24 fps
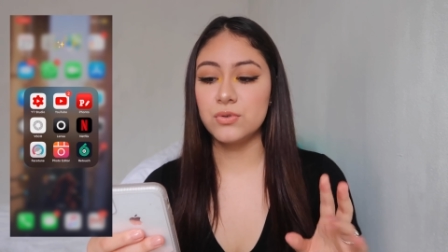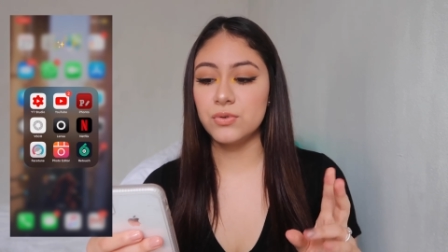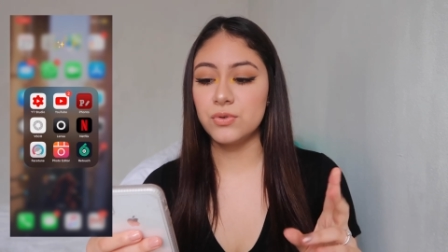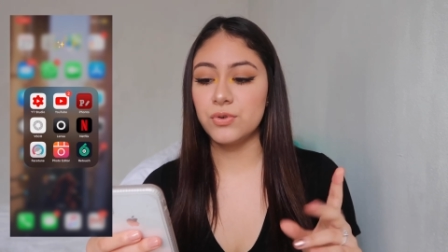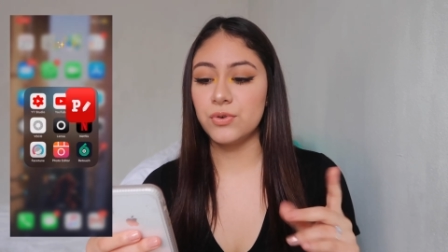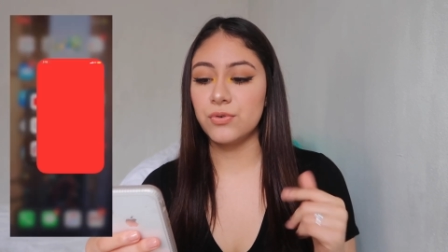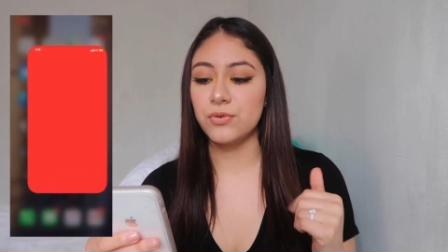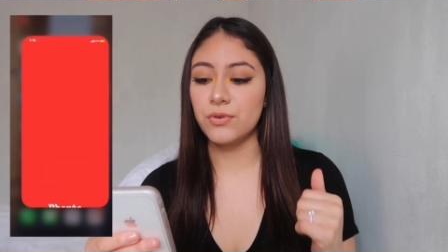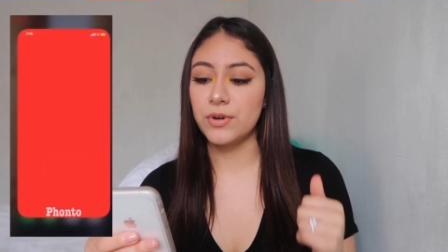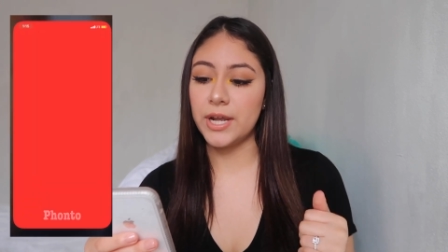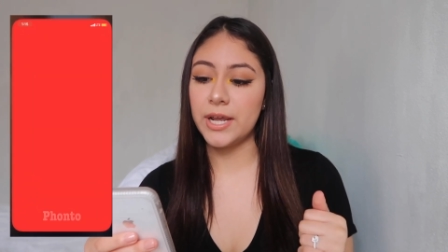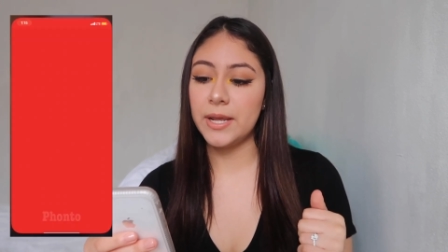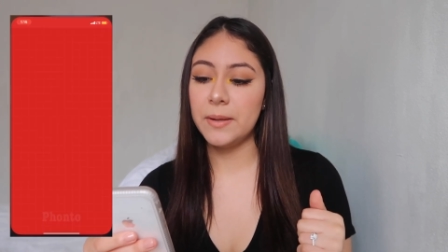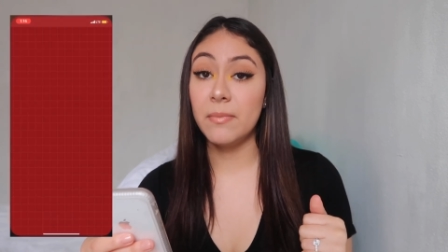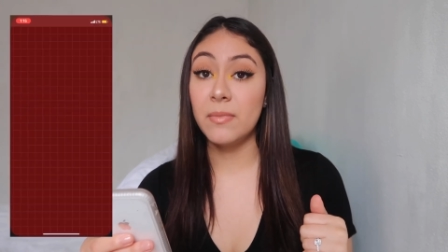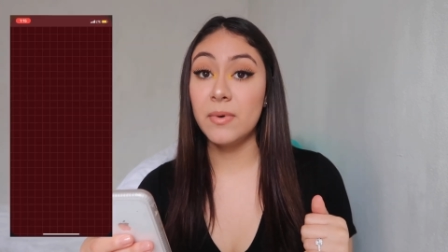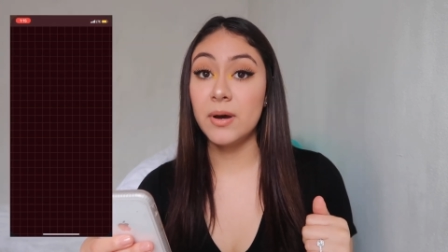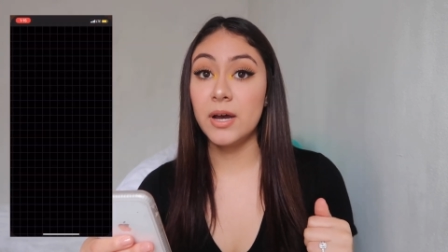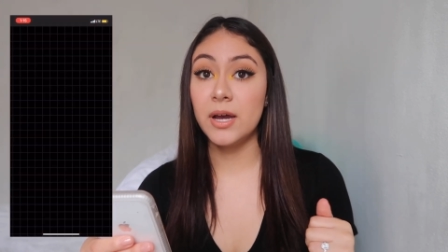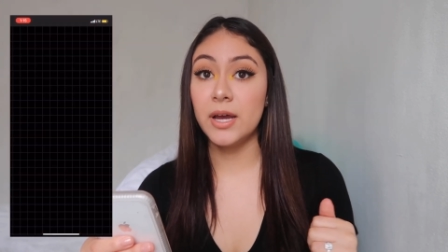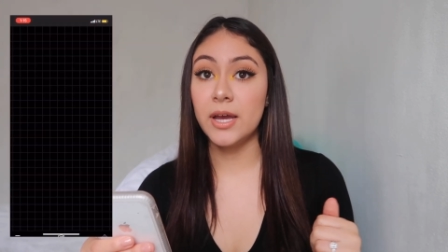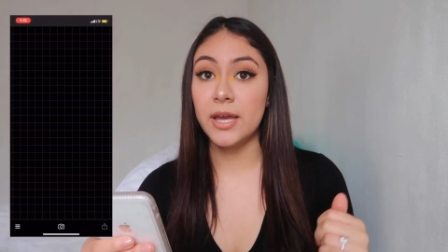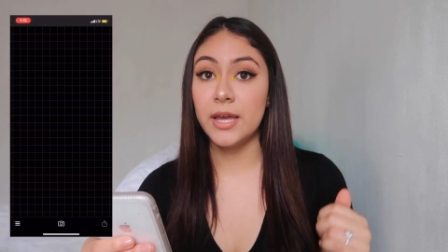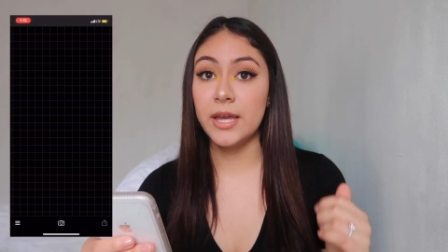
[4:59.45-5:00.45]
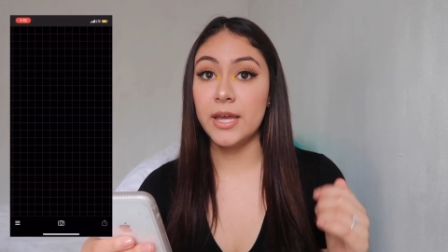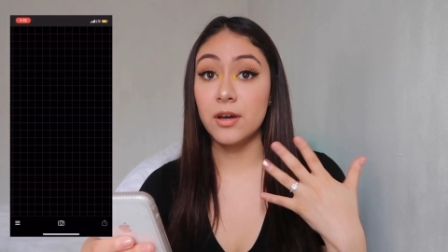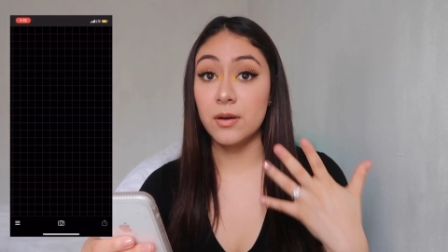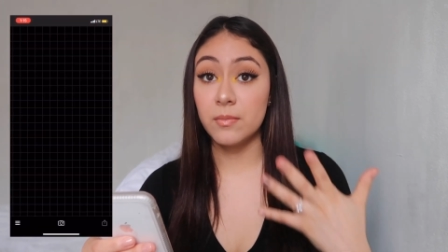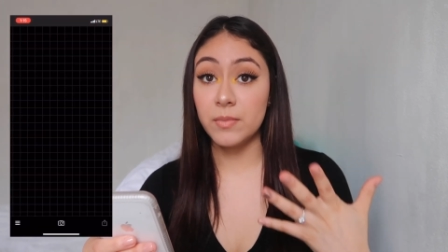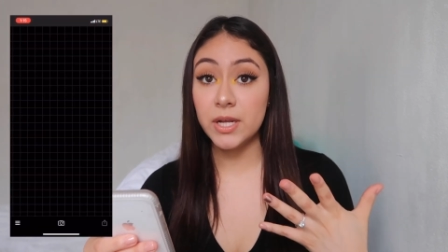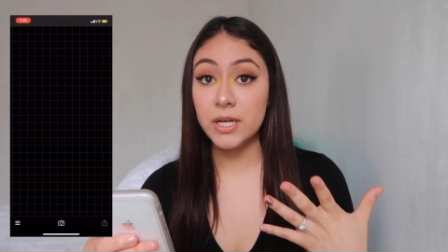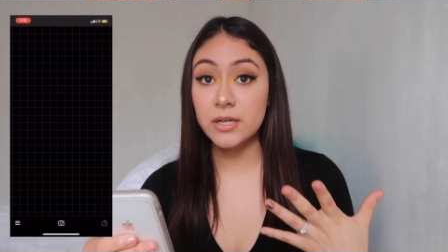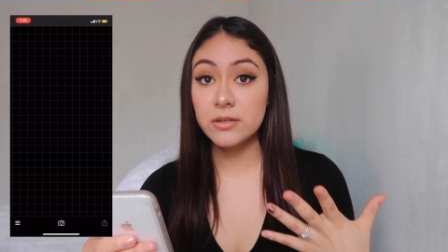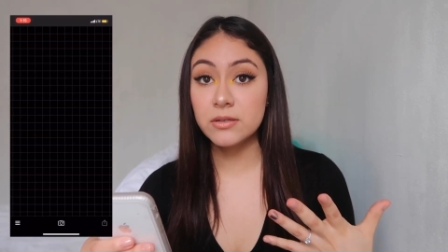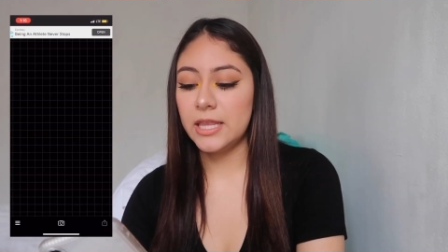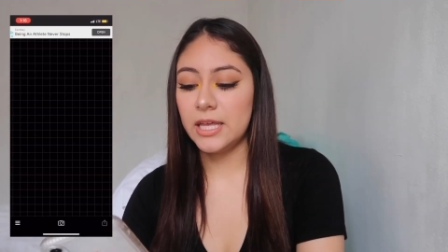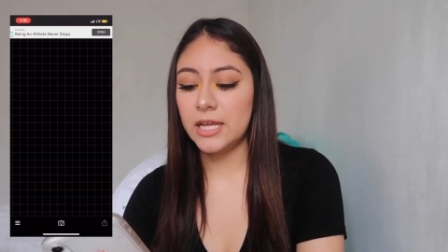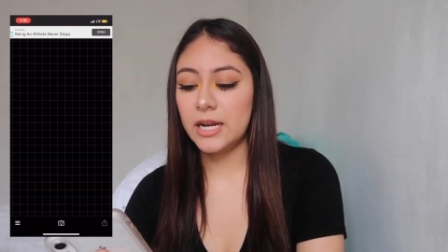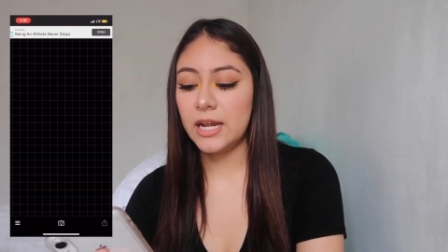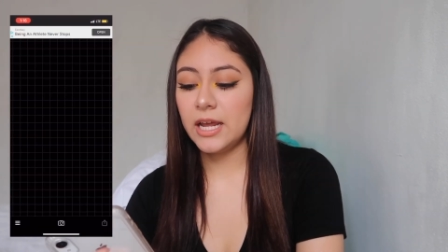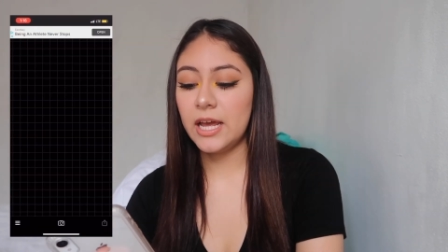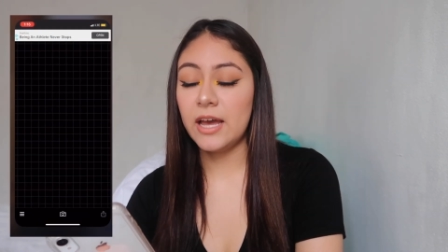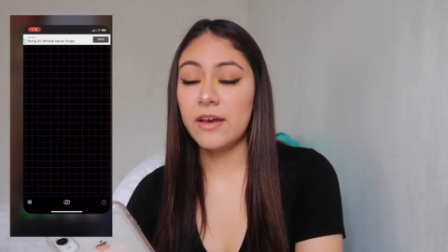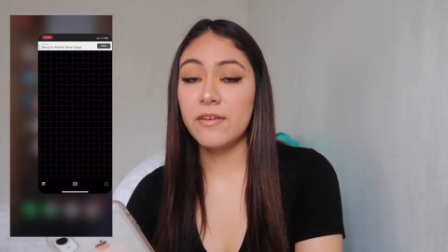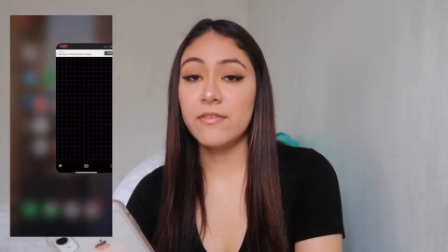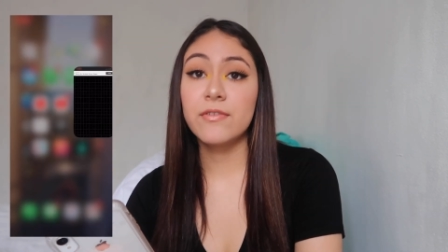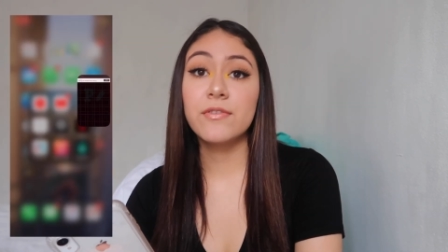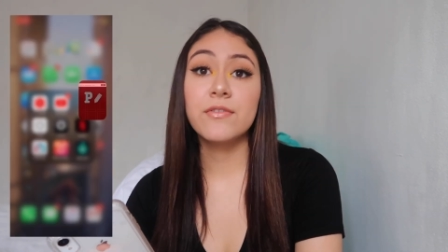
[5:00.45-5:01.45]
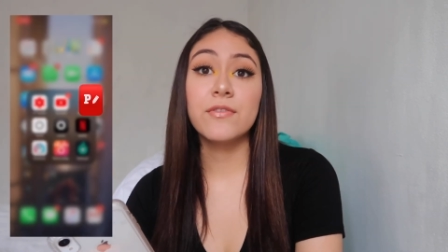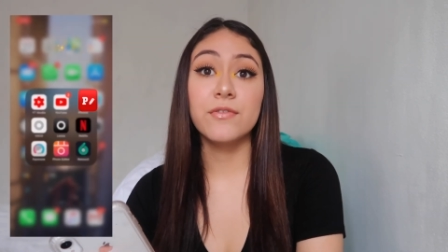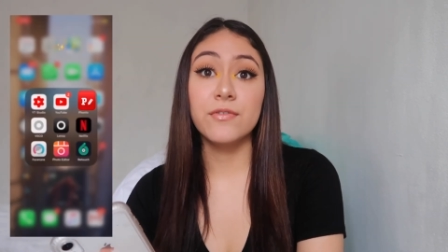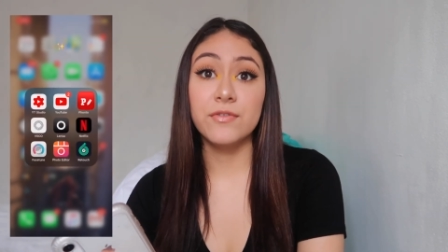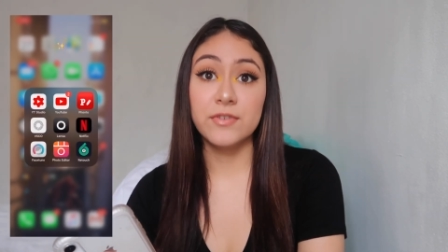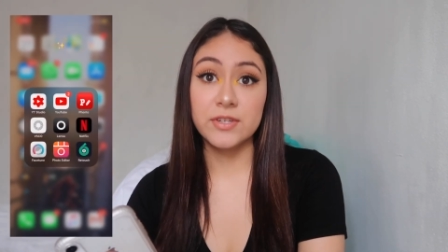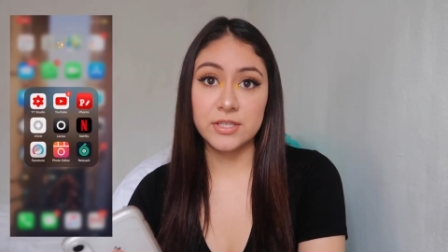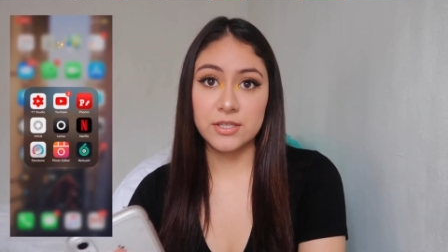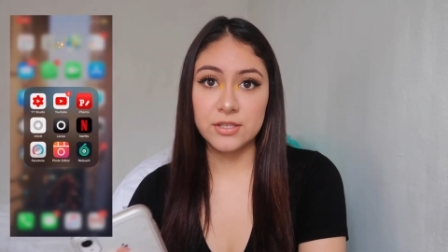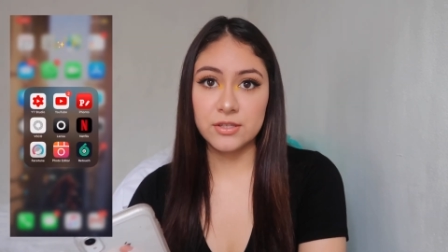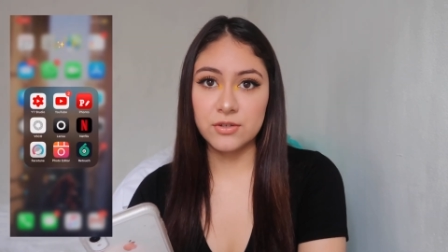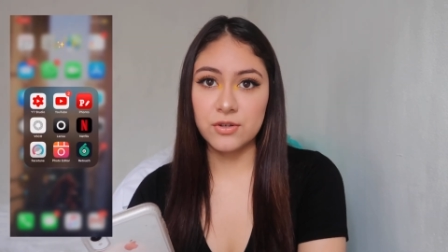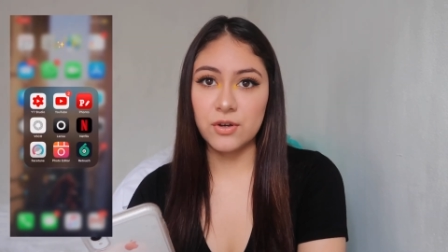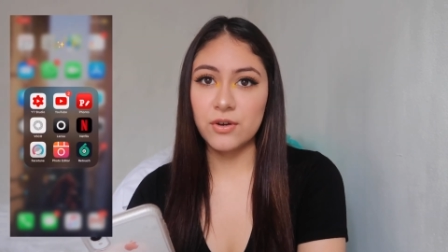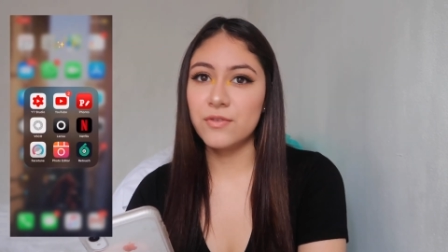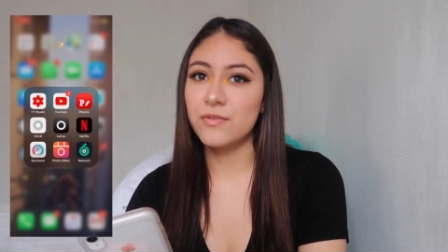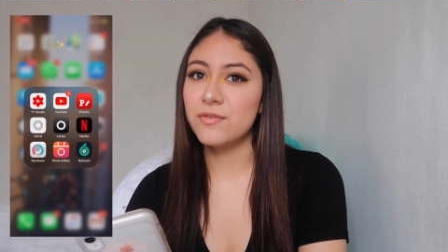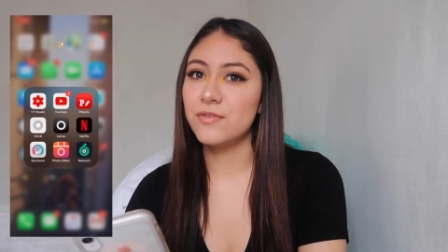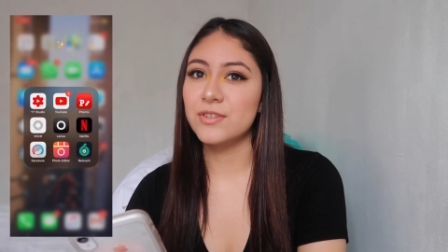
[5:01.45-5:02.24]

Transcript: to create my thumbnail. Then I have Visco.